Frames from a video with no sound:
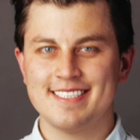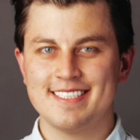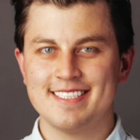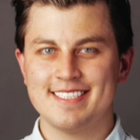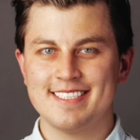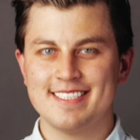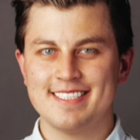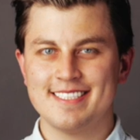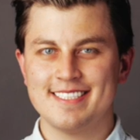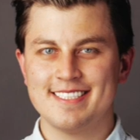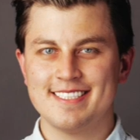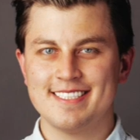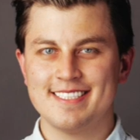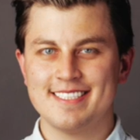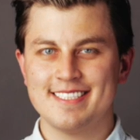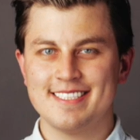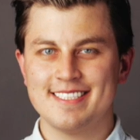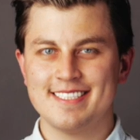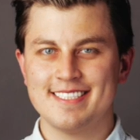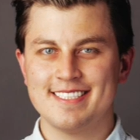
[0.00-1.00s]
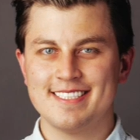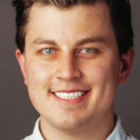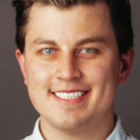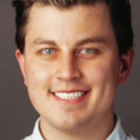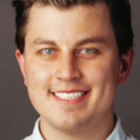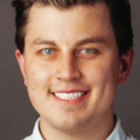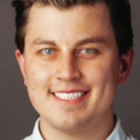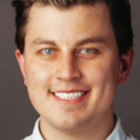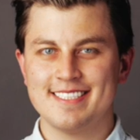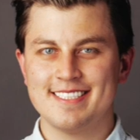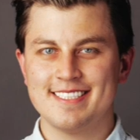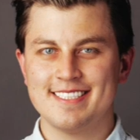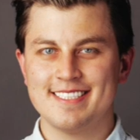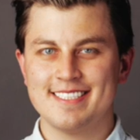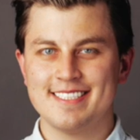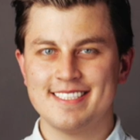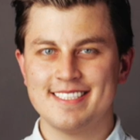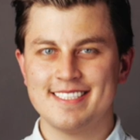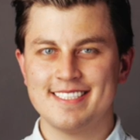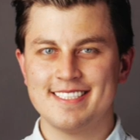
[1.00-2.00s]

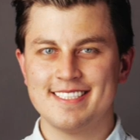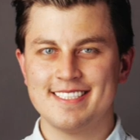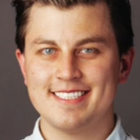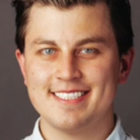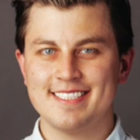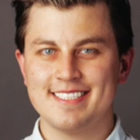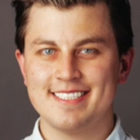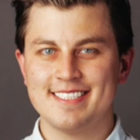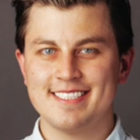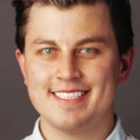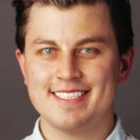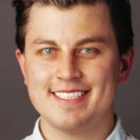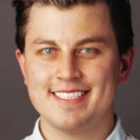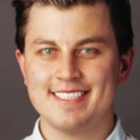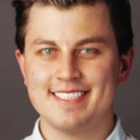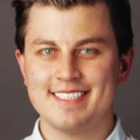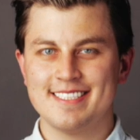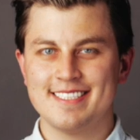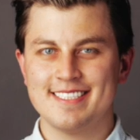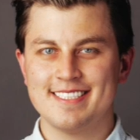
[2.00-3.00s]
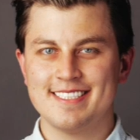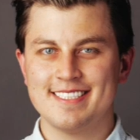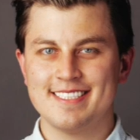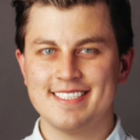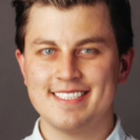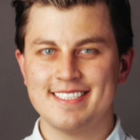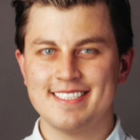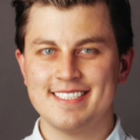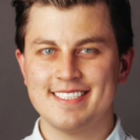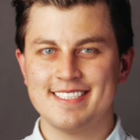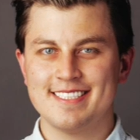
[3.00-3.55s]
No words are spoken by the person on screen.